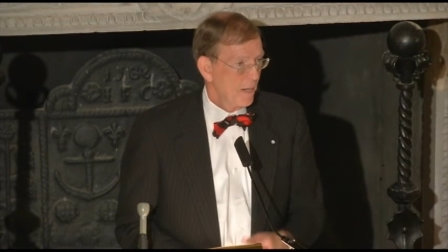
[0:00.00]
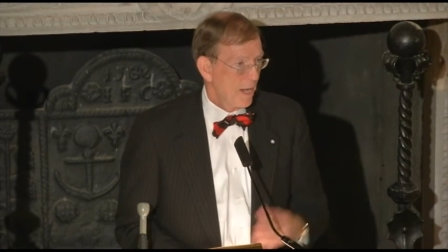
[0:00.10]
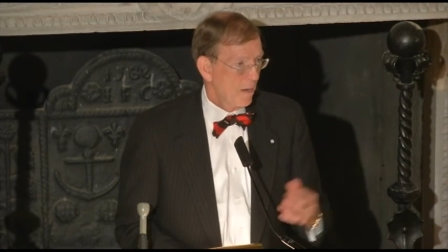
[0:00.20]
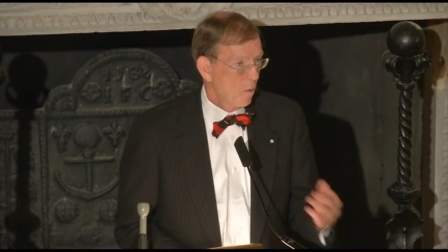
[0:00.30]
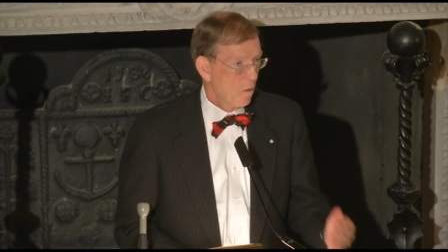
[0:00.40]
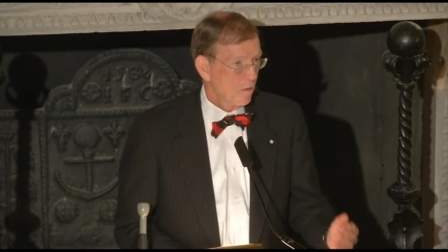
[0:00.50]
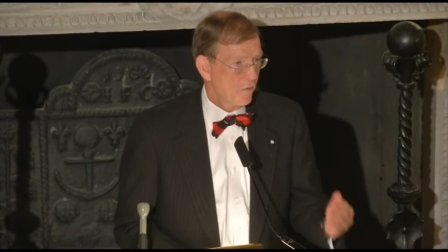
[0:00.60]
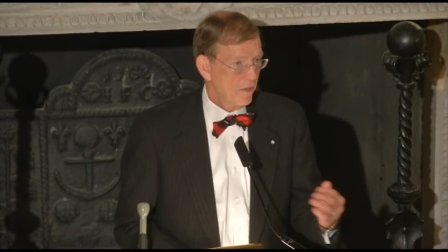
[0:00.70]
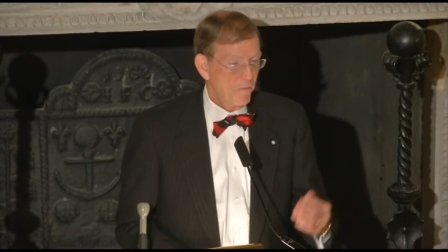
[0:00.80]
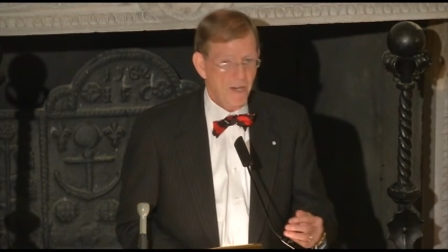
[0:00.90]
and
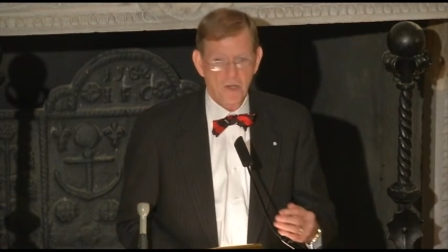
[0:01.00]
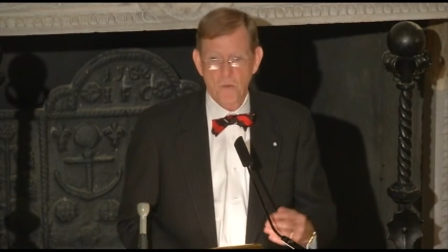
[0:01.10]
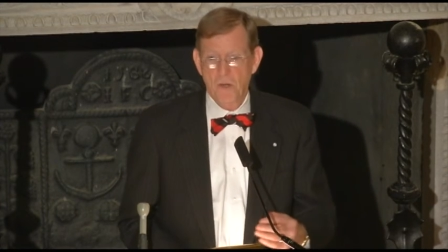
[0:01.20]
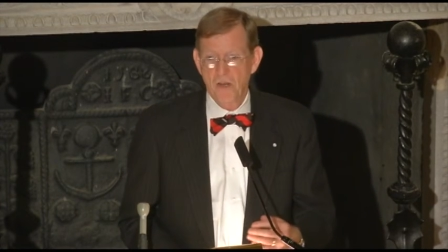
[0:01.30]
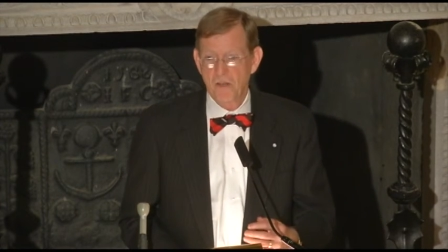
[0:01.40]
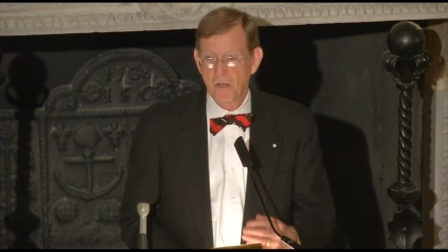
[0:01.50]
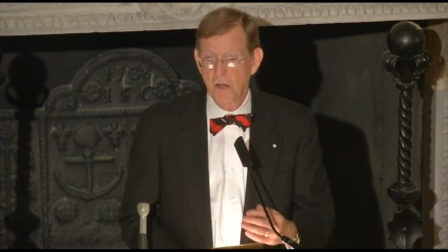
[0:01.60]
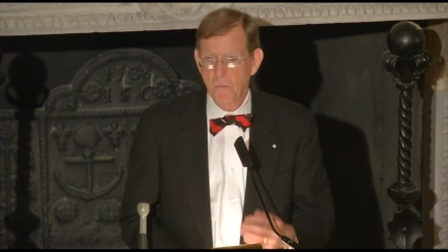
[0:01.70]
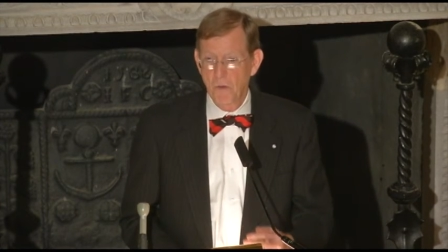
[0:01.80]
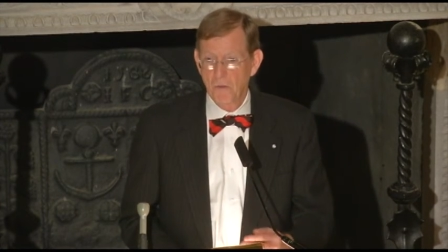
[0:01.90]
ordered the evacuation
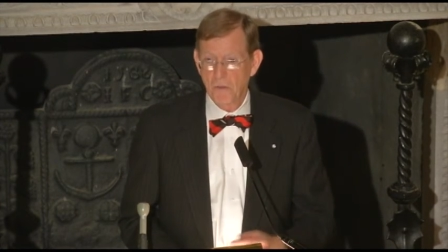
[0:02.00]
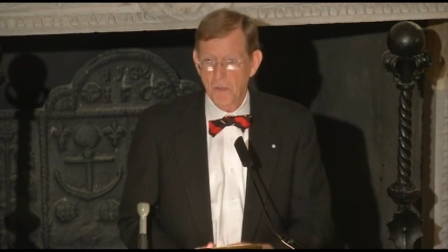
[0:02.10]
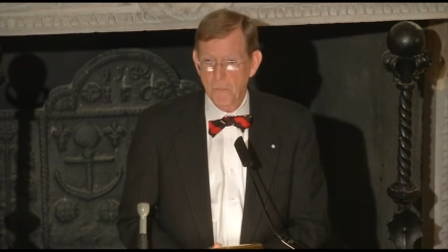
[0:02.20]
of most of their